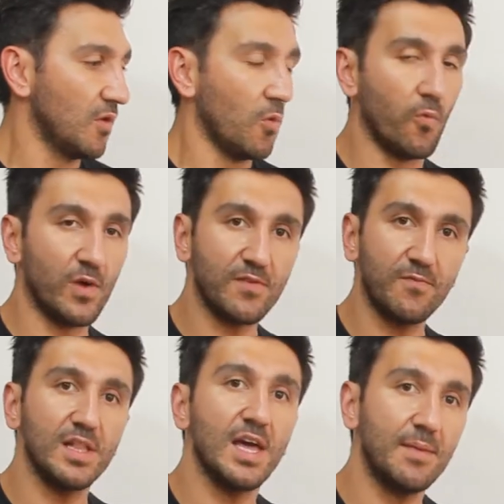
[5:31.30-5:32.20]
what
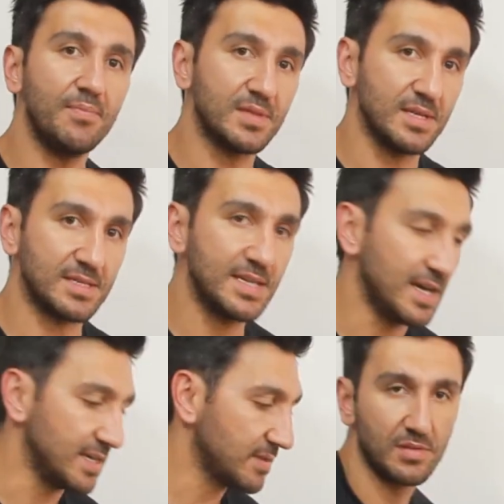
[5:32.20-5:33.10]
will happen is
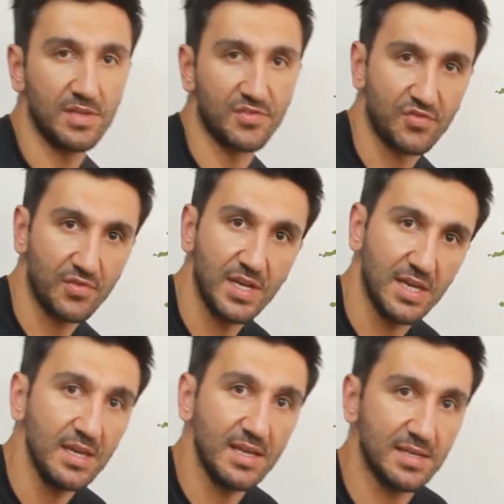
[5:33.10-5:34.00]
that the
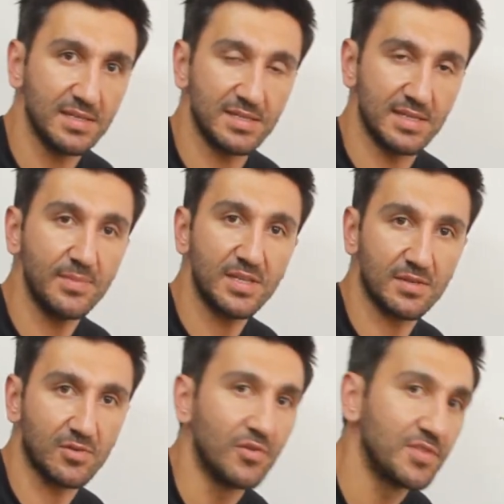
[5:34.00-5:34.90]
tree in this
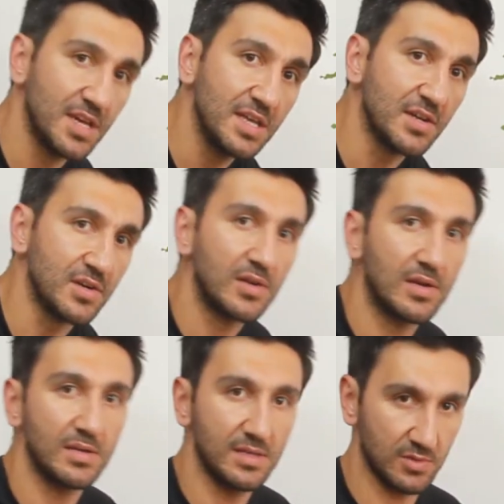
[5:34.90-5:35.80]
limited container
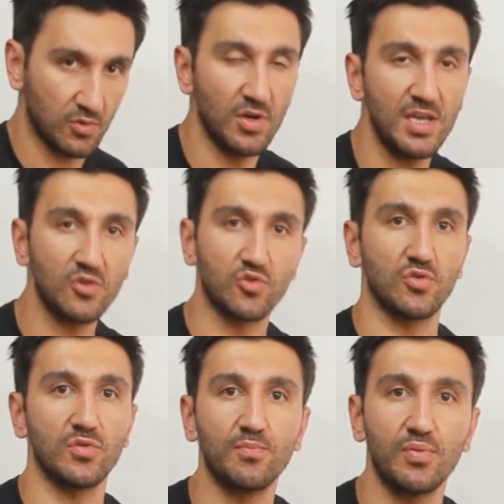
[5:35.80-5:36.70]
is going
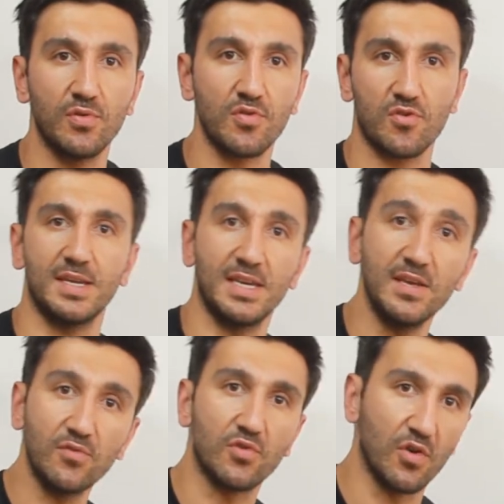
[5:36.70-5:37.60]
to push a new
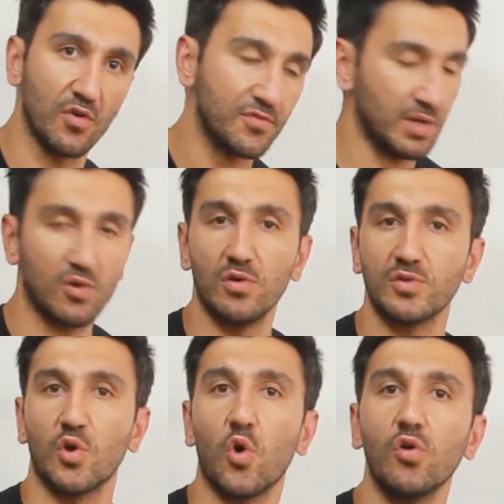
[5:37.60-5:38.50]
growth
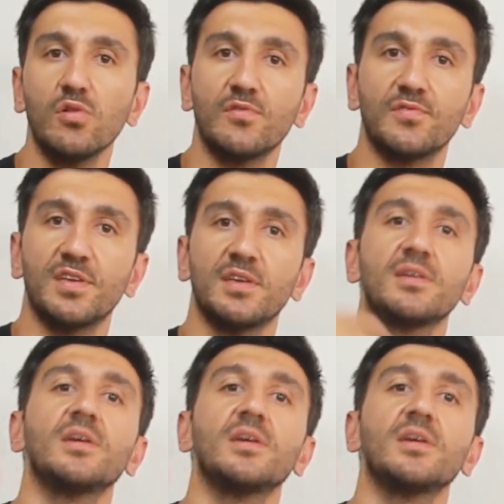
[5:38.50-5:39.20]
because all of the